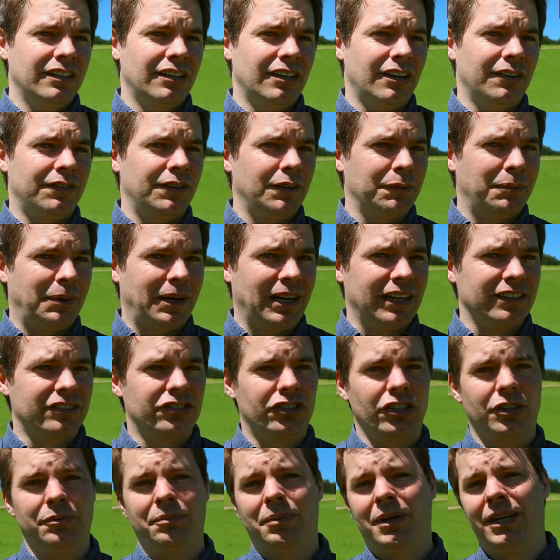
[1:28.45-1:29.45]
of your
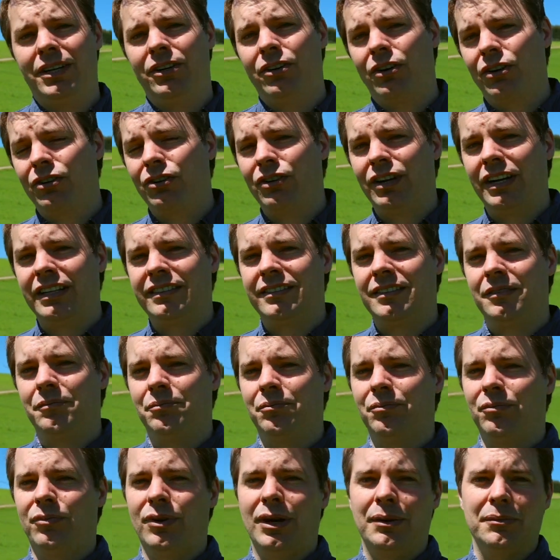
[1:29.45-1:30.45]
pasture by not grazing
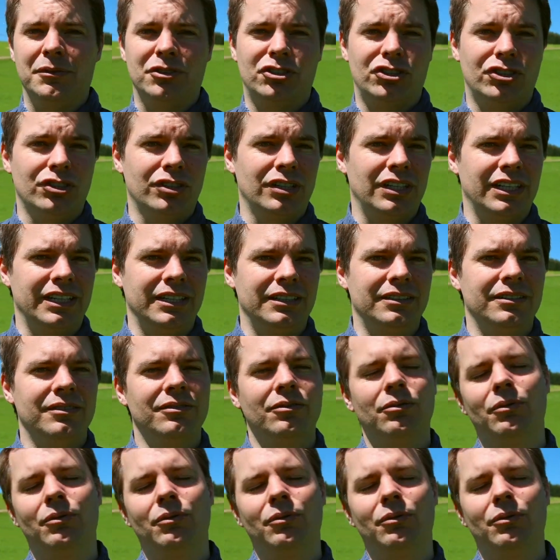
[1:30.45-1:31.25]
prematurely